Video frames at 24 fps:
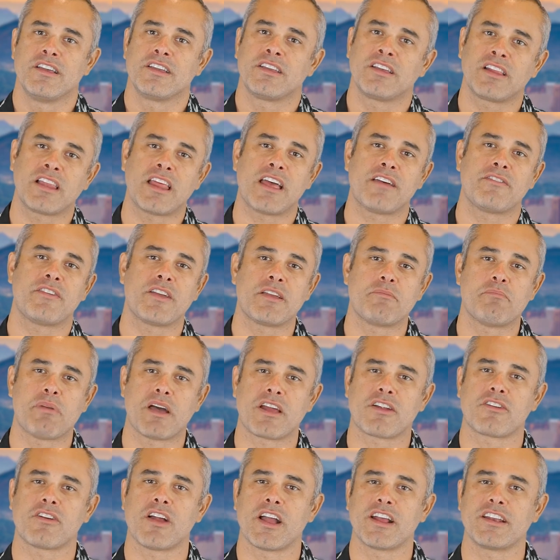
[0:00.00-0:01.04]
you'll have a
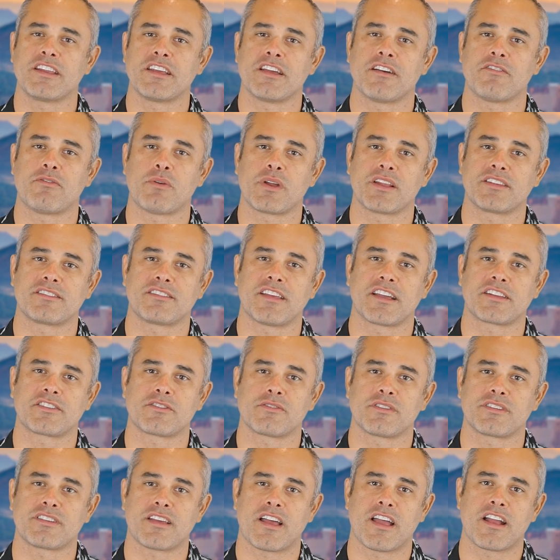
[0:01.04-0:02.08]
better idea of what it's like
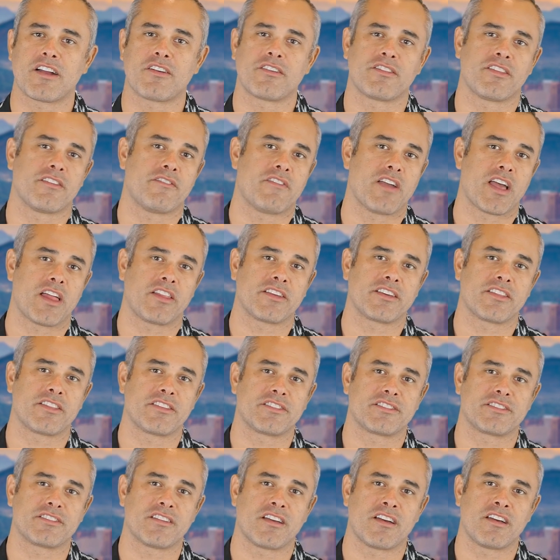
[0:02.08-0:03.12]
to retire in the Valley of
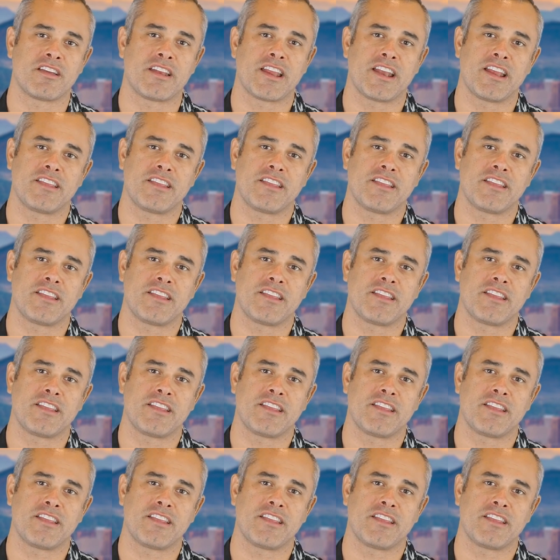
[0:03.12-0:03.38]
the Sun.